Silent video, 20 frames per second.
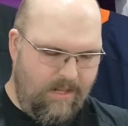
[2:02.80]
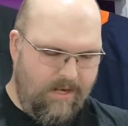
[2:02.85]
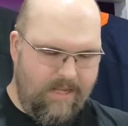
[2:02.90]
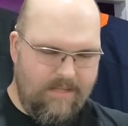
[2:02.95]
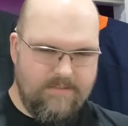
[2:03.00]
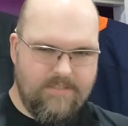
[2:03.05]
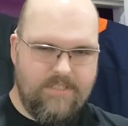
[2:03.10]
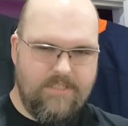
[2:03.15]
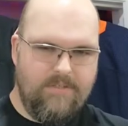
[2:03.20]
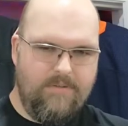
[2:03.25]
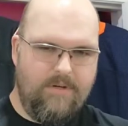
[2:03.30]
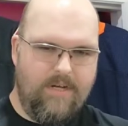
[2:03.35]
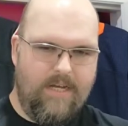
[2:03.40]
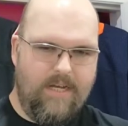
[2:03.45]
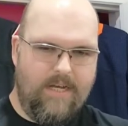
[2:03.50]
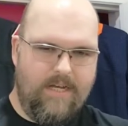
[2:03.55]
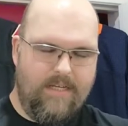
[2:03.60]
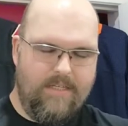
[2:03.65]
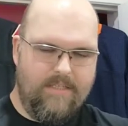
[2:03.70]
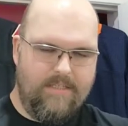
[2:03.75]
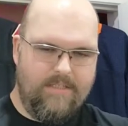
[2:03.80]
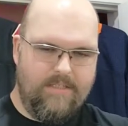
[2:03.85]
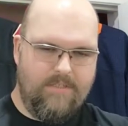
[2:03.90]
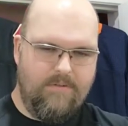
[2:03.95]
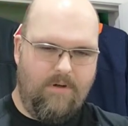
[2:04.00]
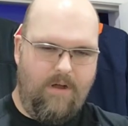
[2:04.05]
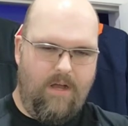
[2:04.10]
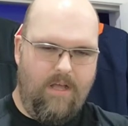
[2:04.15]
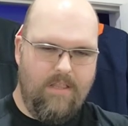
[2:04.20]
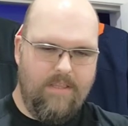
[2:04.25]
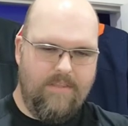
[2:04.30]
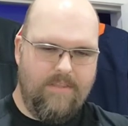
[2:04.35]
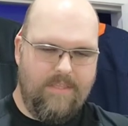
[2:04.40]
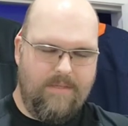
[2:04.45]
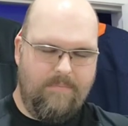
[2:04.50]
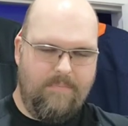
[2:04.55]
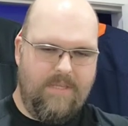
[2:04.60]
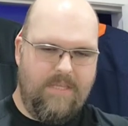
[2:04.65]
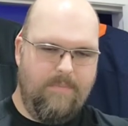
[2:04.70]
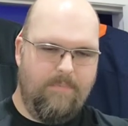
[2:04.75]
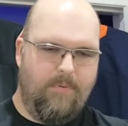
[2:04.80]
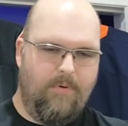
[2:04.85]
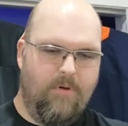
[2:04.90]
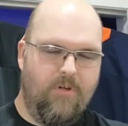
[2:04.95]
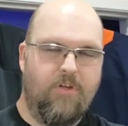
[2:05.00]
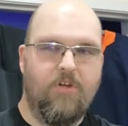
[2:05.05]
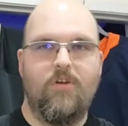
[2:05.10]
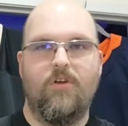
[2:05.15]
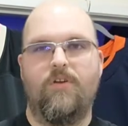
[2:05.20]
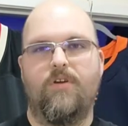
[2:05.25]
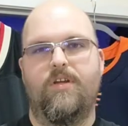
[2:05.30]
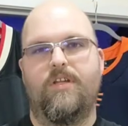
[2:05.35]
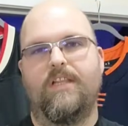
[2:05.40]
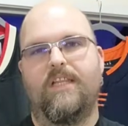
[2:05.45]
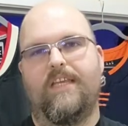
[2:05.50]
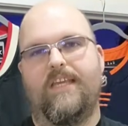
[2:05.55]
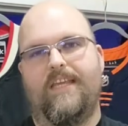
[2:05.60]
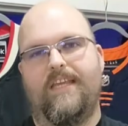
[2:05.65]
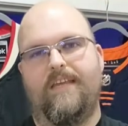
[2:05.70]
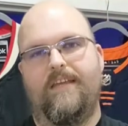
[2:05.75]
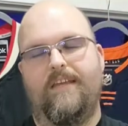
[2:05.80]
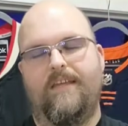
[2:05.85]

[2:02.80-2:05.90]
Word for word: out to uh, to all of the people currently